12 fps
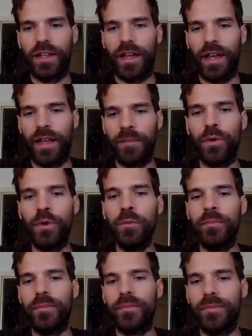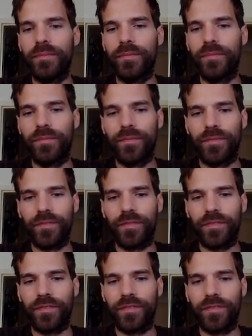And boom,
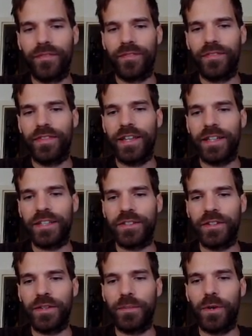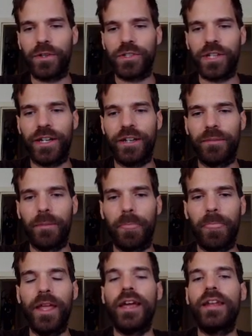data is on the blockchain.
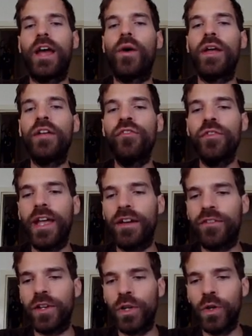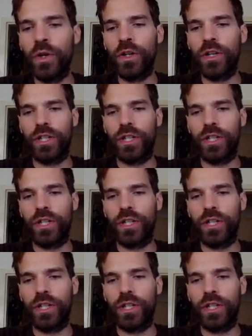Now, if we have a look